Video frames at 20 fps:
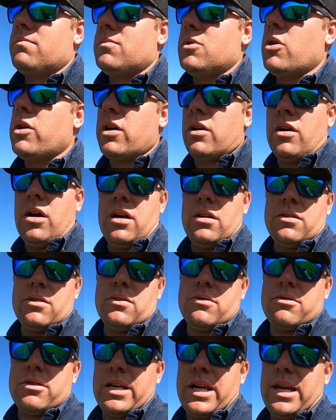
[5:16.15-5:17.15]
You can
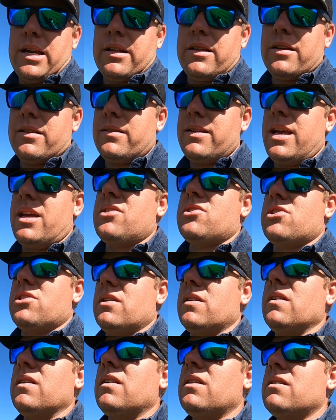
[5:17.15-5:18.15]
also set the
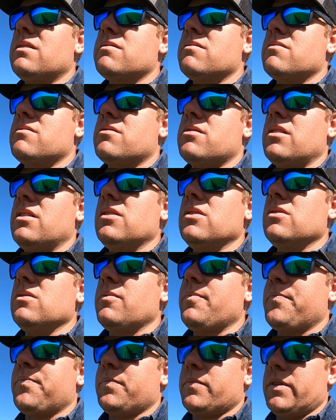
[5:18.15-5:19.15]
tension,
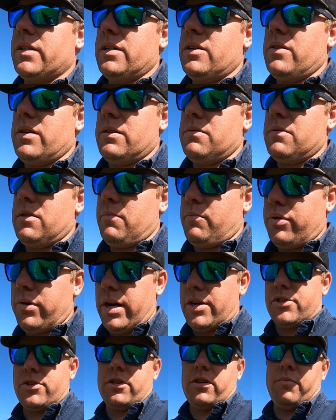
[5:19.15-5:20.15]
so the
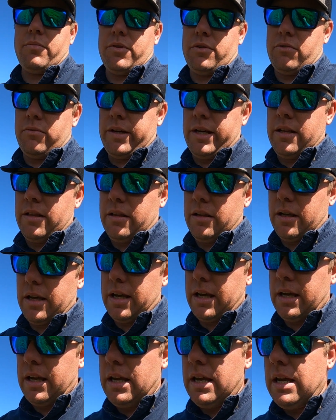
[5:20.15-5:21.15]
pressure between
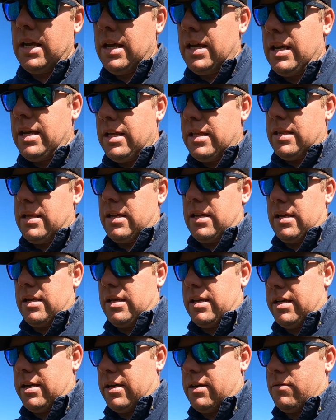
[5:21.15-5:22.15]
the
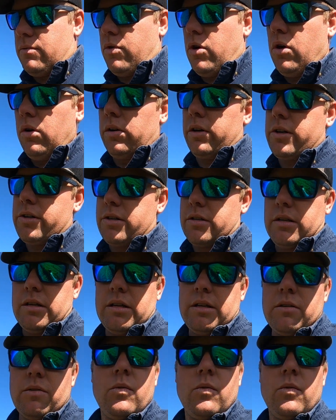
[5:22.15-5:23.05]
rollers.